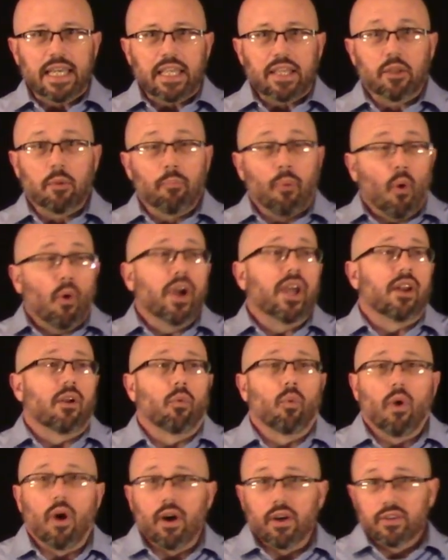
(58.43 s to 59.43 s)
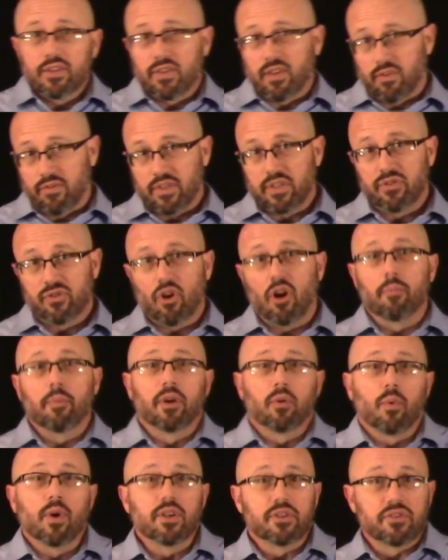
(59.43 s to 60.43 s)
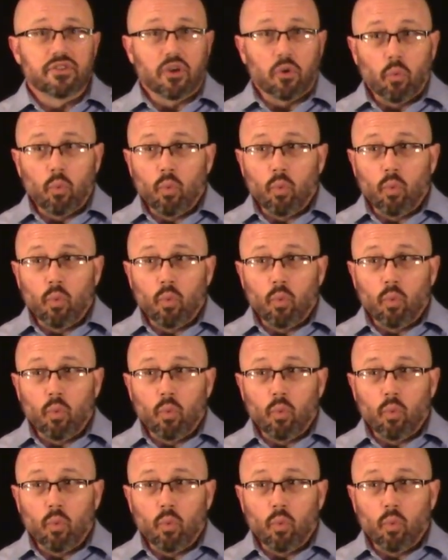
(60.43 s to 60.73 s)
The point was of the sermon was that